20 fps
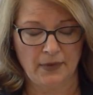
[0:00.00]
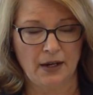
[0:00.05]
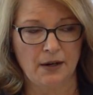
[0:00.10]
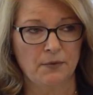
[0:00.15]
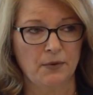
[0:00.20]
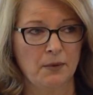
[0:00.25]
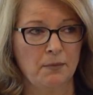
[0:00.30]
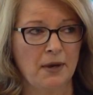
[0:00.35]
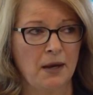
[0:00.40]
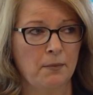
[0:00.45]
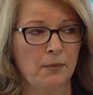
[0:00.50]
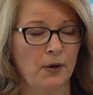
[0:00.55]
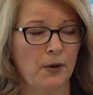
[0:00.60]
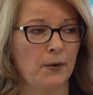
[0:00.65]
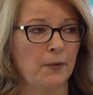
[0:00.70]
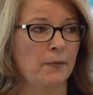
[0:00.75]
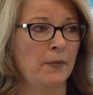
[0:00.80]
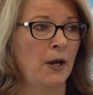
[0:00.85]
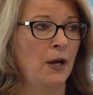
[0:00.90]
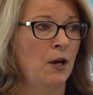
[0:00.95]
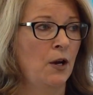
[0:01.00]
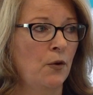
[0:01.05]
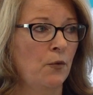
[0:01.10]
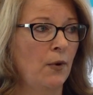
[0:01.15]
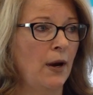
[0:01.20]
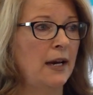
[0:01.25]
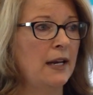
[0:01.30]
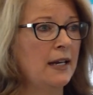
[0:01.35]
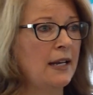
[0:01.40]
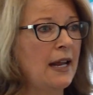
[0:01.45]
And remember,
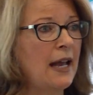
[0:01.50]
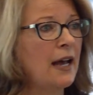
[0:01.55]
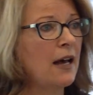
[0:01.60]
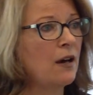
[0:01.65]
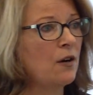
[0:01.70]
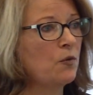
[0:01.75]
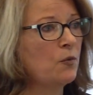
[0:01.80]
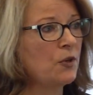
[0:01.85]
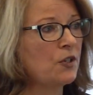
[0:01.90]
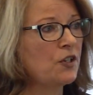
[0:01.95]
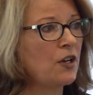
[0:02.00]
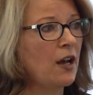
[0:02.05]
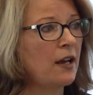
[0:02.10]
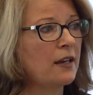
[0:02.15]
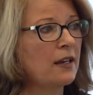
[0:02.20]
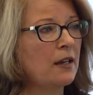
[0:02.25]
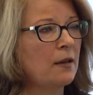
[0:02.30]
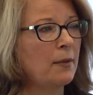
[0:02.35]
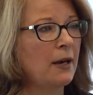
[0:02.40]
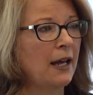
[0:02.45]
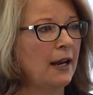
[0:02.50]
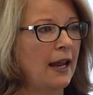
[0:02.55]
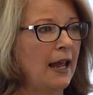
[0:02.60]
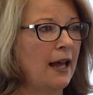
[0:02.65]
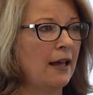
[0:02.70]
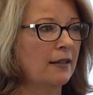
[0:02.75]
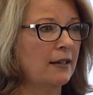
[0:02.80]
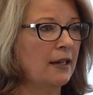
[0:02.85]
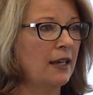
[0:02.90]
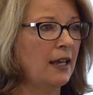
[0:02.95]
right now we're talking about
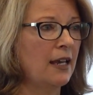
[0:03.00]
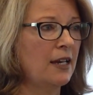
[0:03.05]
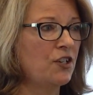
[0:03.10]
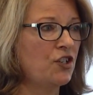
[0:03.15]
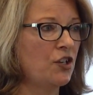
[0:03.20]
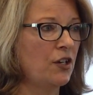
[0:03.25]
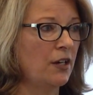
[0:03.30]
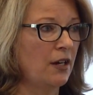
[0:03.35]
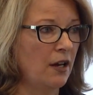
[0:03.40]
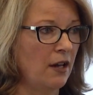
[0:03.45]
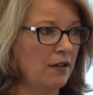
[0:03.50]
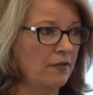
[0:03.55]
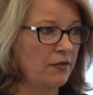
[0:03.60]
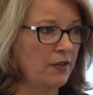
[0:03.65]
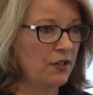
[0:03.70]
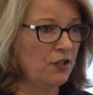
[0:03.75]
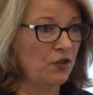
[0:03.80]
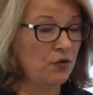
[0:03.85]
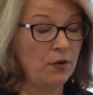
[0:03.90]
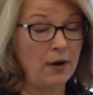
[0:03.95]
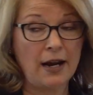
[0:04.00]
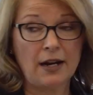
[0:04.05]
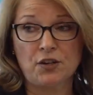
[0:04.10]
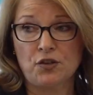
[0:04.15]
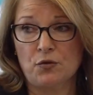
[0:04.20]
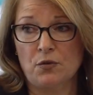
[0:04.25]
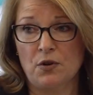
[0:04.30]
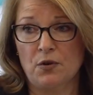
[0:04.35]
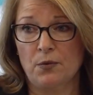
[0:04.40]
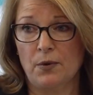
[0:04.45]
allocation of
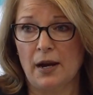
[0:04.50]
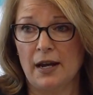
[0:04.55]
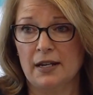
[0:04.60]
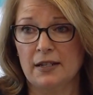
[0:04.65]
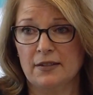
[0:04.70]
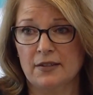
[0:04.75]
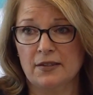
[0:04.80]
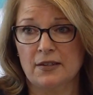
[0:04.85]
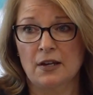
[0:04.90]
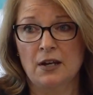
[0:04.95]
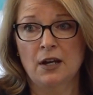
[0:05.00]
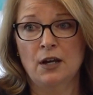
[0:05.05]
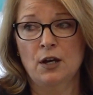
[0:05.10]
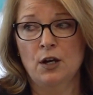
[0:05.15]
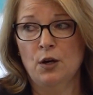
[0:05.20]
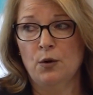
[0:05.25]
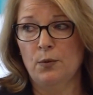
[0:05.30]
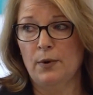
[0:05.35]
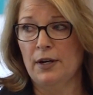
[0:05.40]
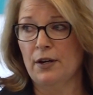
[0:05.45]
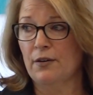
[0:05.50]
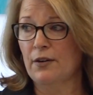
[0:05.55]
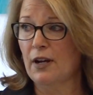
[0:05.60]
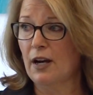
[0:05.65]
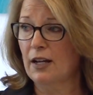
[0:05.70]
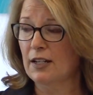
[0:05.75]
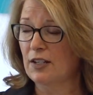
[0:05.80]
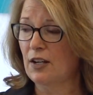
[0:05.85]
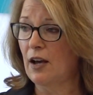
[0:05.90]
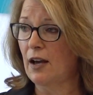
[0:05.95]
contractual rights. We are
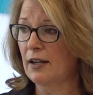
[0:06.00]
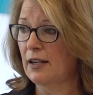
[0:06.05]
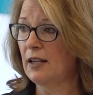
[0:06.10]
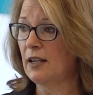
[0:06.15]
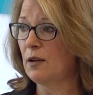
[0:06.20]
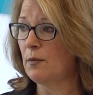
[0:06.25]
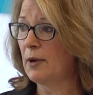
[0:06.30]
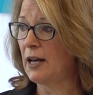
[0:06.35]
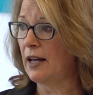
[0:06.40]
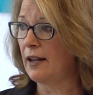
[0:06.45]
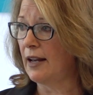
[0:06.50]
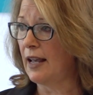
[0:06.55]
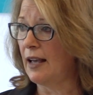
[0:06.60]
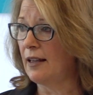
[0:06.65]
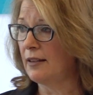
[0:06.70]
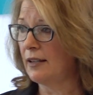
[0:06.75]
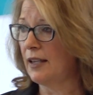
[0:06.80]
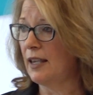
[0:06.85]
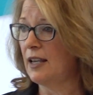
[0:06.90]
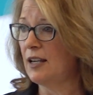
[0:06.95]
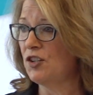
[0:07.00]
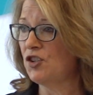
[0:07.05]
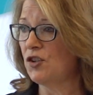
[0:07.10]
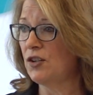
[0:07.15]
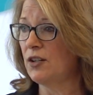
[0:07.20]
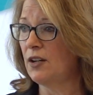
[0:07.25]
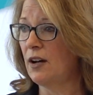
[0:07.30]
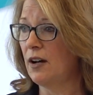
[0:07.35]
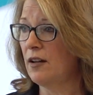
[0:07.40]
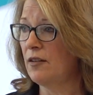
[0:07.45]
not talking about
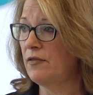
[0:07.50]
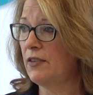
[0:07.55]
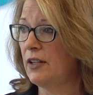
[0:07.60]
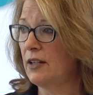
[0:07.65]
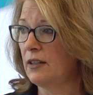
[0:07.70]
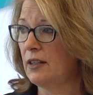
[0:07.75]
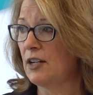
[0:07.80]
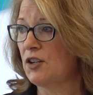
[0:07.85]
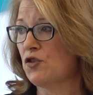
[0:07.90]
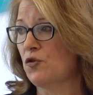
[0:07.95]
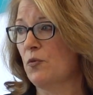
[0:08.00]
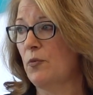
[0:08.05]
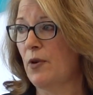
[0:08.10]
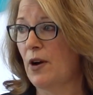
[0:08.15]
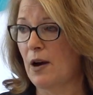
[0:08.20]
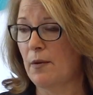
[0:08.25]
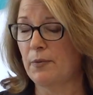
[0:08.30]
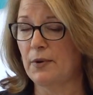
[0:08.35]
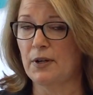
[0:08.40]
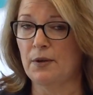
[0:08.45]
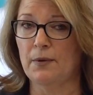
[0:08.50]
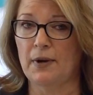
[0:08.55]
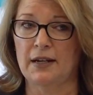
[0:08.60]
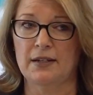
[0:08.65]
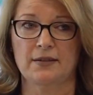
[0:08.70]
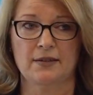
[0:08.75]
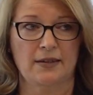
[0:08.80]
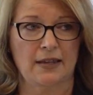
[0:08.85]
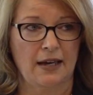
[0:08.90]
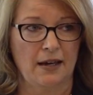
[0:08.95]
allocation of intellectual property
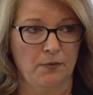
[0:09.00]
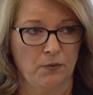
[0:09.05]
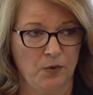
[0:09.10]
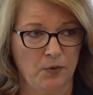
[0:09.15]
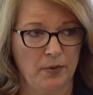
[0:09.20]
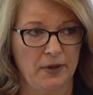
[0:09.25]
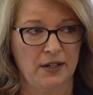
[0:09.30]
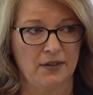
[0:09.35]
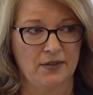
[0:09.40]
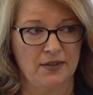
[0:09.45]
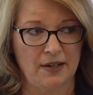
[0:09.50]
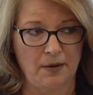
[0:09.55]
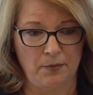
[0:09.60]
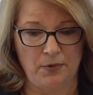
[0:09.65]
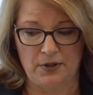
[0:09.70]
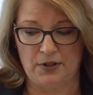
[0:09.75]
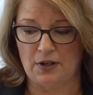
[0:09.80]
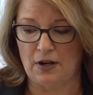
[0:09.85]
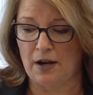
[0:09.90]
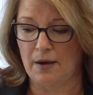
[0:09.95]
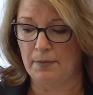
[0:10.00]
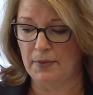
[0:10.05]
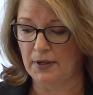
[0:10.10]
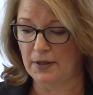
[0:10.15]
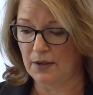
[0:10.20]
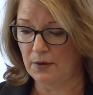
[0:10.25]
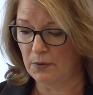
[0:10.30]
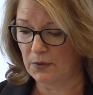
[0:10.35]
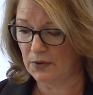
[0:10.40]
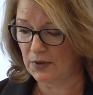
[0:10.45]
rights. That will be a separate
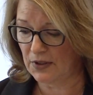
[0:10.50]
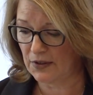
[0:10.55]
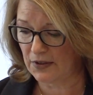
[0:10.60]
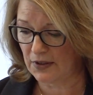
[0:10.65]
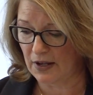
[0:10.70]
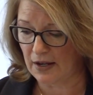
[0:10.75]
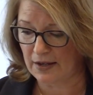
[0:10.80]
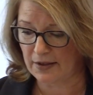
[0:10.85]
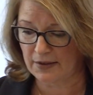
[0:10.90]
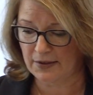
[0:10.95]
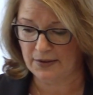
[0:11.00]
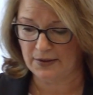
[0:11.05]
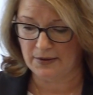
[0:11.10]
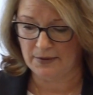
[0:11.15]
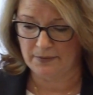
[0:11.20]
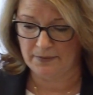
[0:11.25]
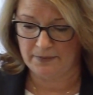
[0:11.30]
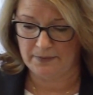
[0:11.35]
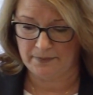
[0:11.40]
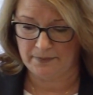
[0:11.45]
topic that we'll discuss.